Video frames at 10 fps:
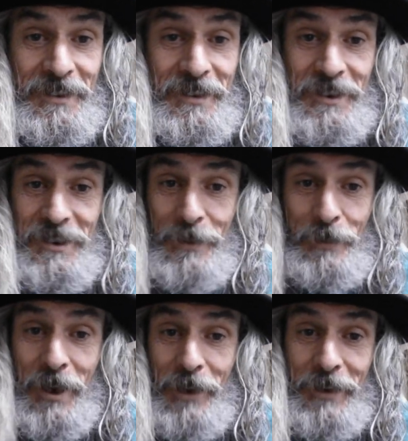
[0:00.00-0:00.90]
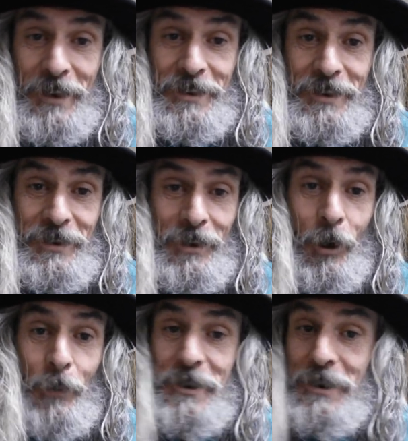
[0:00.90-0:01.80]
This is a perfect
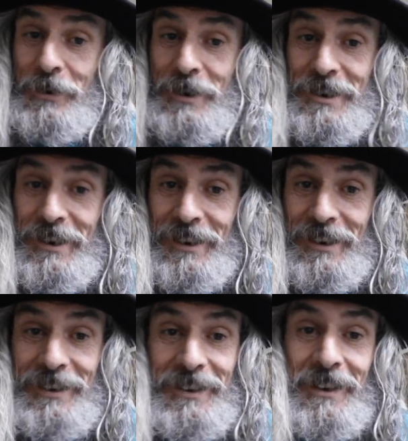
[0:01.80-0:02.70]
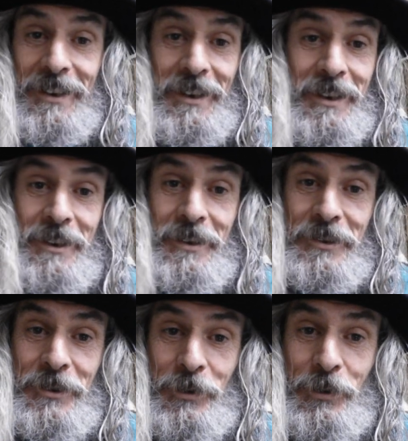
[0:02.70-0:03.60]
opportunity
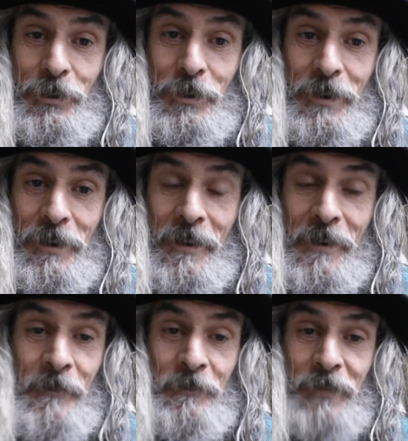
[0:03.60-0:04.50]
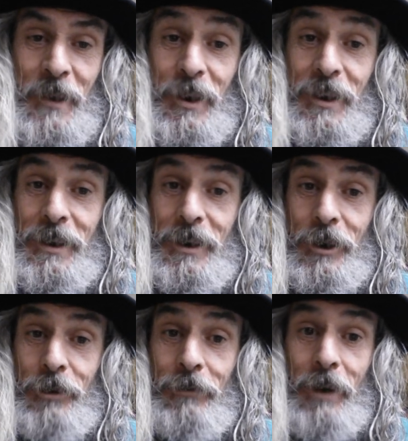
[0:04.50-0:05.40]
to
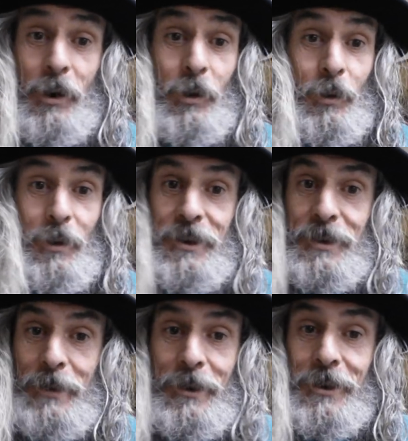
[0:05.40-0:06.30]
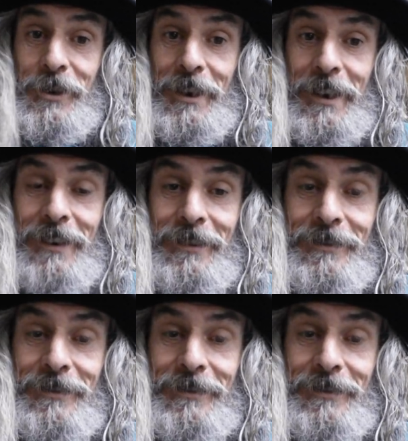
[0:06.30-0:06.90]
grow spiritually.